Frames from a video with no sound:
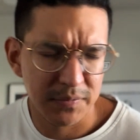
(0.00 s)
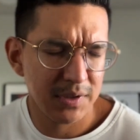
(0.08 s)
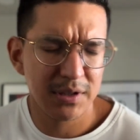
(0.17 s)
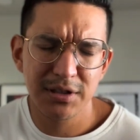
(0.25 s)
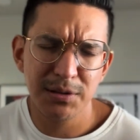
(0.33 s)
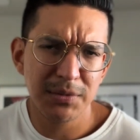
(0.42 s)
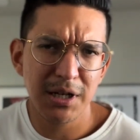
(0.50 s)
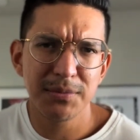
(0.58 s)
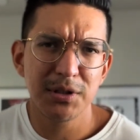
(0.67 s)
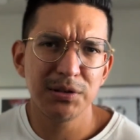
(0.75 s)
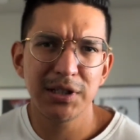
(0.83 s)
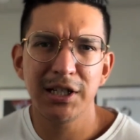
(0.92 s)
And sometimes
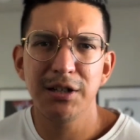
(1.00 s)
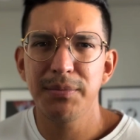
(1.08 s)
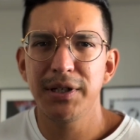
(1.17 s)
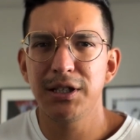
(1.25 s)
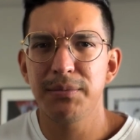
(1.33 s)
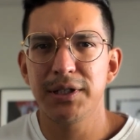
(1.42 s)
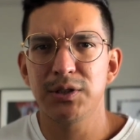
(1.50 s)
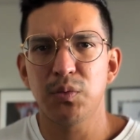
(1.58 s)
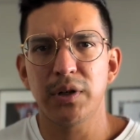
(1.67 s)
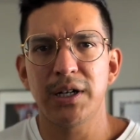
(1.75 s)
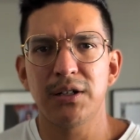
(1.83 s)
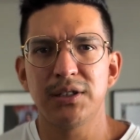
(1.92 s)
those end up being the best
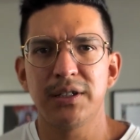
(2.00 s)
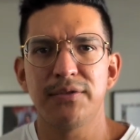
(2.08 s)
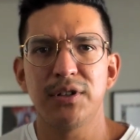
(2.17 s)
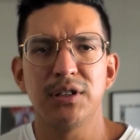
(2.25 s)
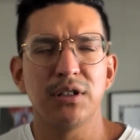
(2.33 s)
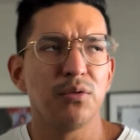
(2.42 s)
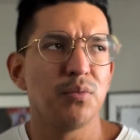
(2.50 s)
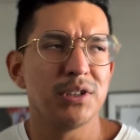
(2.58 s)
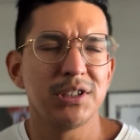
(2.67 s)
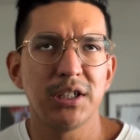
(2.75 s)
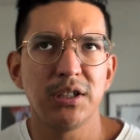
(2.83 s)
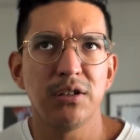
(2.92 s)
workouts ever, the ones
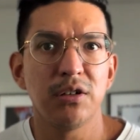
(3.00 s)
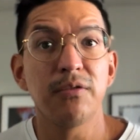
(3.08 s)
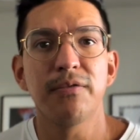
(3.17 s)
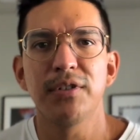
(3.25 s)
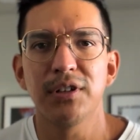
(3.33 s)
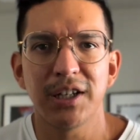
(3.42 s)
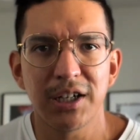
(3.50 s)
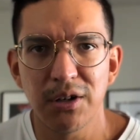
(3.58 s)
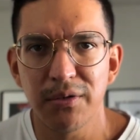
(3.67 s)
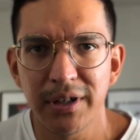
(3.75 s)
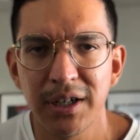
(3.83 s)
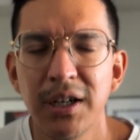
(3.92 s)
that you don't feel like
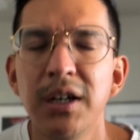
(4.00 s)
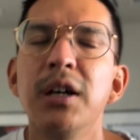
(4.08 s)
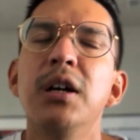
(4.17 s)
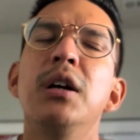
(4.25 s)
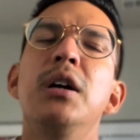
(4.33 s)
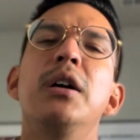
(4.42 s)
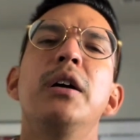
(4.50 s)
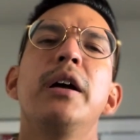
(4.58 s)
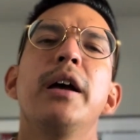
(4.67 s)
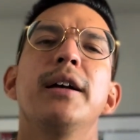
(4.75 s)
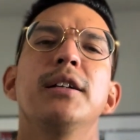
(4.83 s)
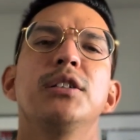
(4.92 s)
going.
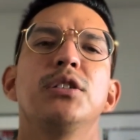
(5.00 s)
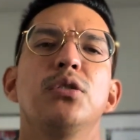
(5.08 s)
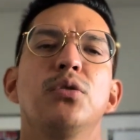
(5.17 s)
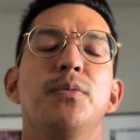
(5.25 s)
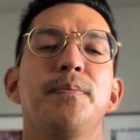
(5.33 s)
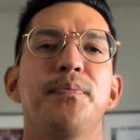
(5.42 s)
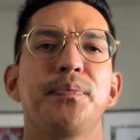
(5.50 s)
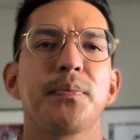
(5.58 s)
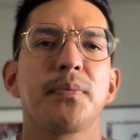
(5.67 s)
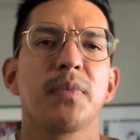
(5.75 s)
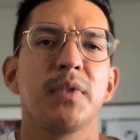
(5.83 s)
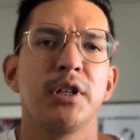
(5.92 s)
And so
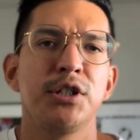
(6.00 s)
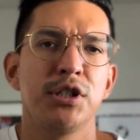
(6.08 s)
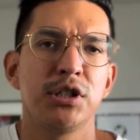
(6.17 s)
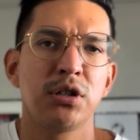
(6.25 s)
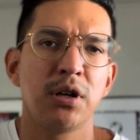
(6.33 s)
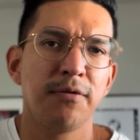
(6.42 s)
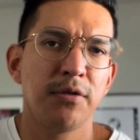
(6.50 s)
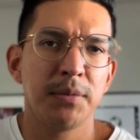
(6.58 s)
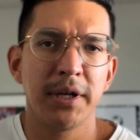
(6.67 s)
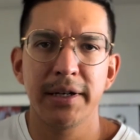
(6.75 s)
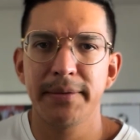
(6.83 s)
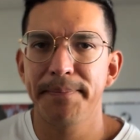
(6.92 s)
let's just start from
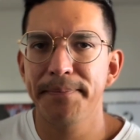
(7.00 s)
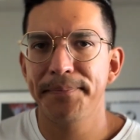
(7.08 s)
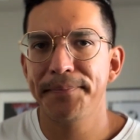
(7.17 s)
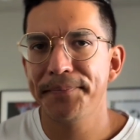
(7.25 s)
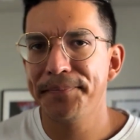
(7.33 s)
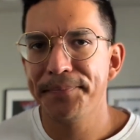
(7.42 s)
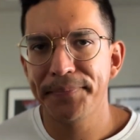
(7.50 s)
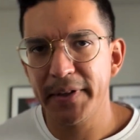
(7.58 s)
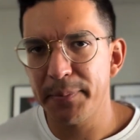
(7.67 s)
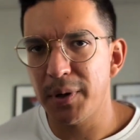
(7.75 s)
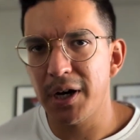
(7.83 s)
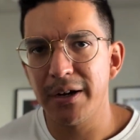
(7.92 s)
like the
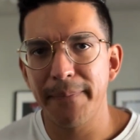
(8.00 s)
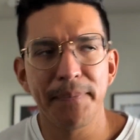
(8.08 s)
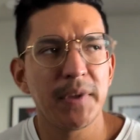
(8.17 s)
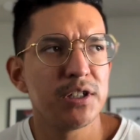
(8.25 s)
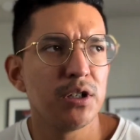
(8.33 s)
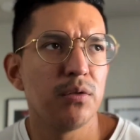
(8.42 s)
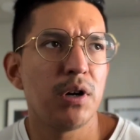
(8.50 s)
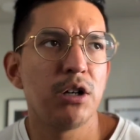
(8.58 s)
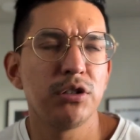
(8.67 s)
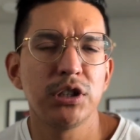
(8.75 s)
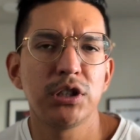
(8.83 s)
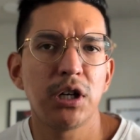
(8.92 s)
bottom. So I'll
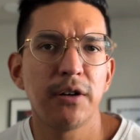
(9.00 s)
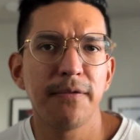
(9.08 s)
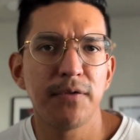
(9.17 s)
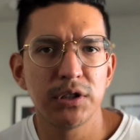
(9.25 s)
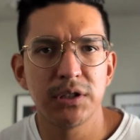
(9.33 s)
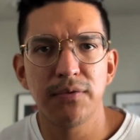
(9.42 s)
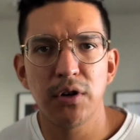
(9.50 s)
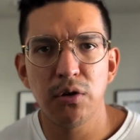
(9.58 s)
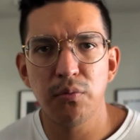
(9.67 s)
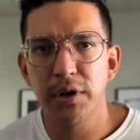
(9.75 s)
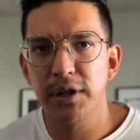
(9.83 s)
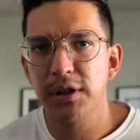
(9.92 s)
just start first of all
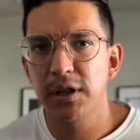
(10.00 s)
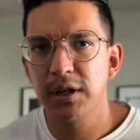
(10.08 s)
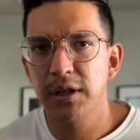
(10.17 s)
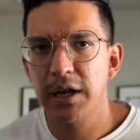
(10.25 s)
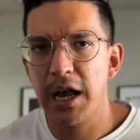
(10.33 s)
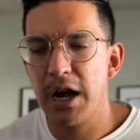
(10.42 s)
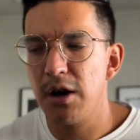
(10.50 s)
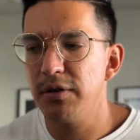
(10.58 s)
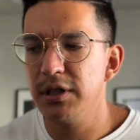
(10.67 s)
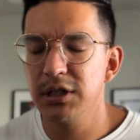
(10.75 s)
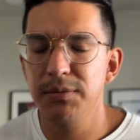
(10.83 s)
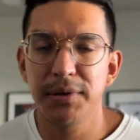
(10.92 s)
with how
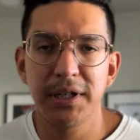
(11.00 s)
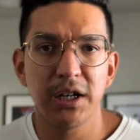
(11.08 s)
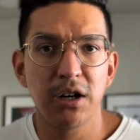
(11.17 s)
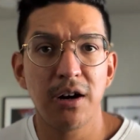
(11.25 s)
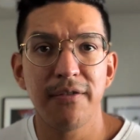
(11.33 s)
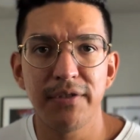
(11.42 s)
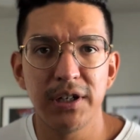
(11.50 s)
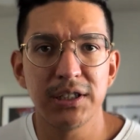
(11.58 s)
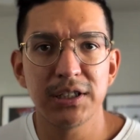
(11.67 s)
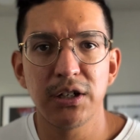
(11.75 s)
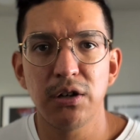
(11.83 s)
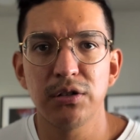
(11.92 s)
discipline and confidence
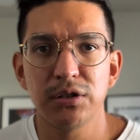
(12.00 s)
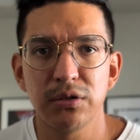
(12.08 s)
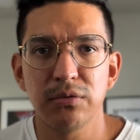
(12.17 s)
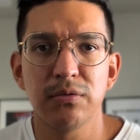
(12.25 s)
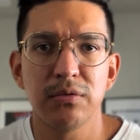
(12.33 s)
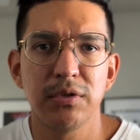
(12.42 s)
can also,